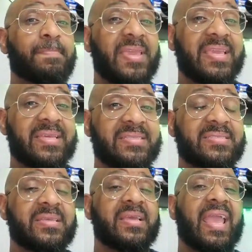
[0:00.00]

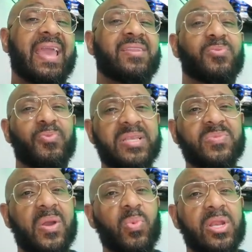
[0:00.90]
IPs. And the
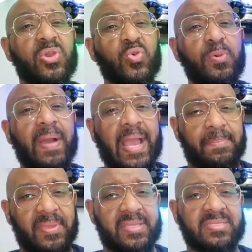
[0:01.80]
reason why I want to
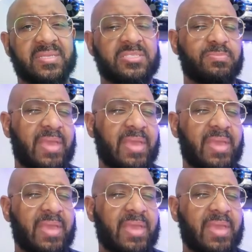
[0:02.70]
group IPs,